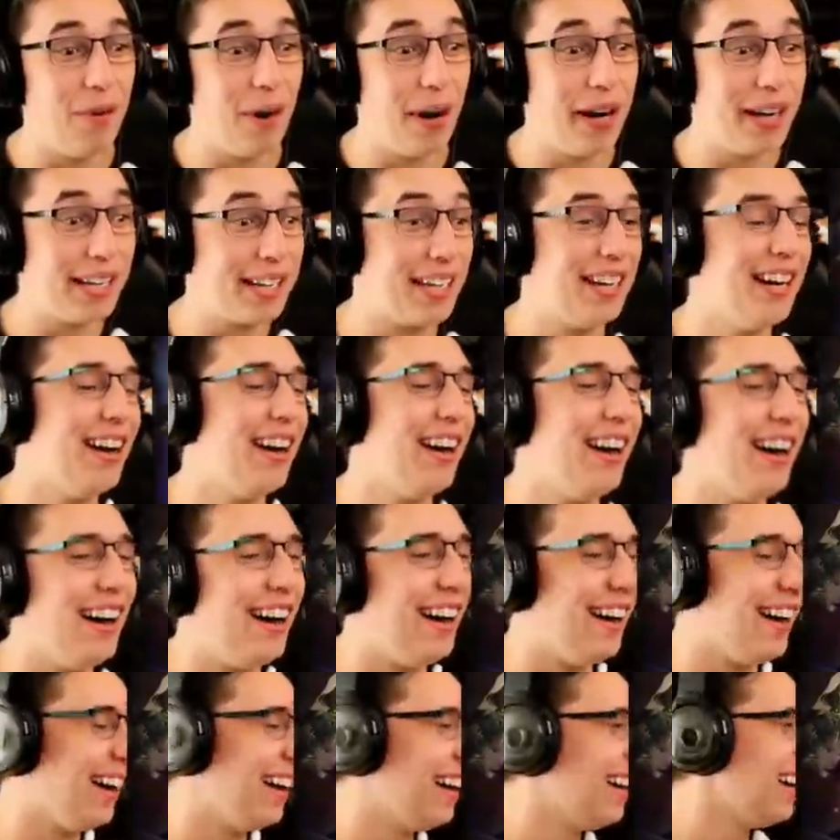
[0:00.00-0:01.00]
my
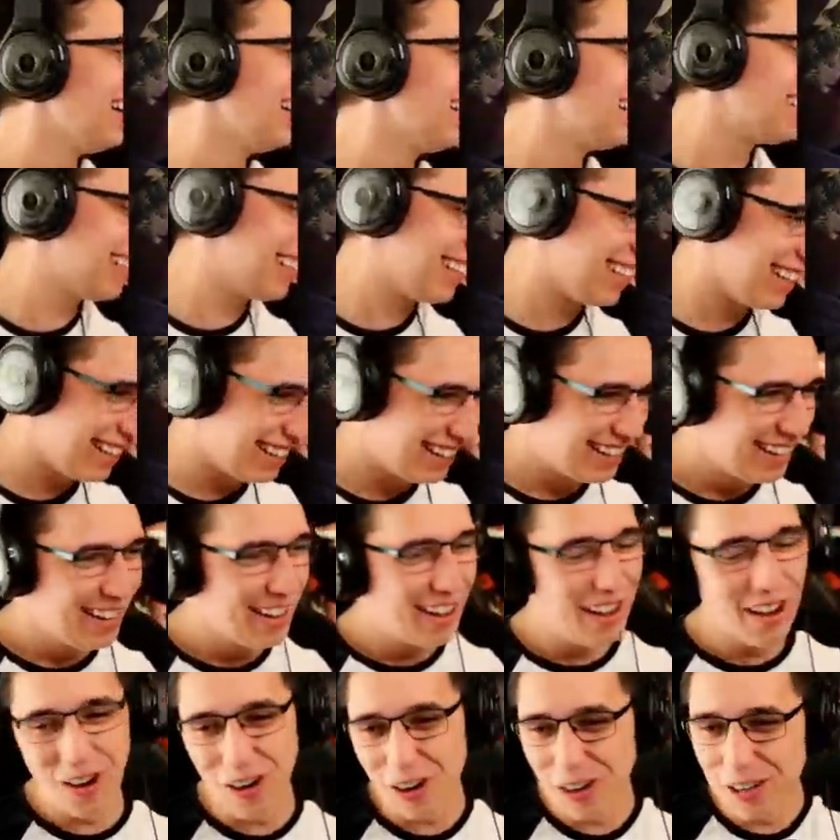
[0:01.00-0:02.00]
god!
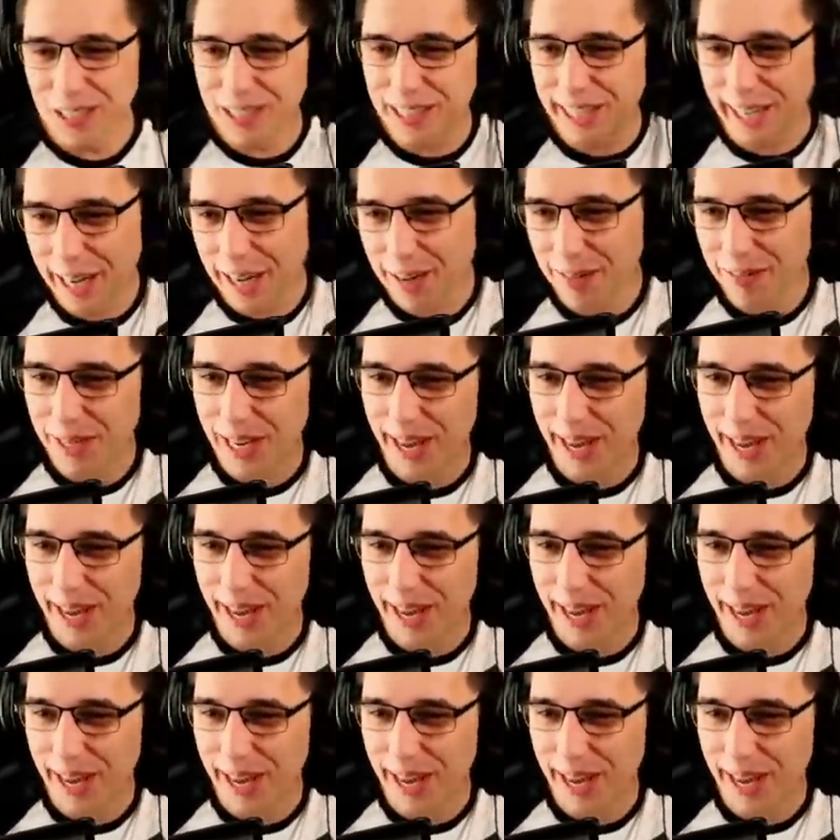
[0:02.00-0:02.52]
Whole team